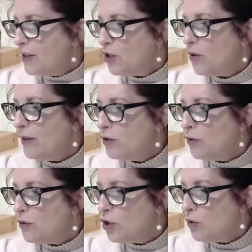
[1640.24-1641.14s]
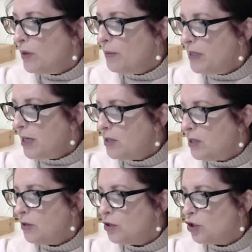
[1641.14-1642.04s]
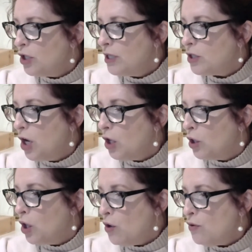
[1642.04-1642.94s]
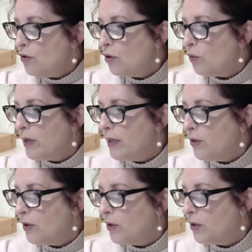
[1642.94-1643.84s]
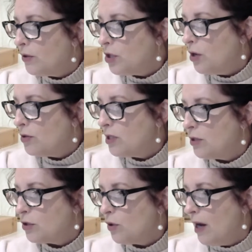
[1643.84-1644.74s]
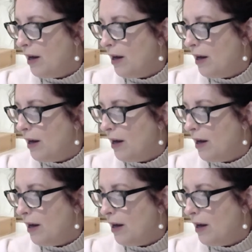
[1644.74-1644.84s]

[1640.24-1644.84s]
So then should we be tasting this cheese alone or with the little toast? Try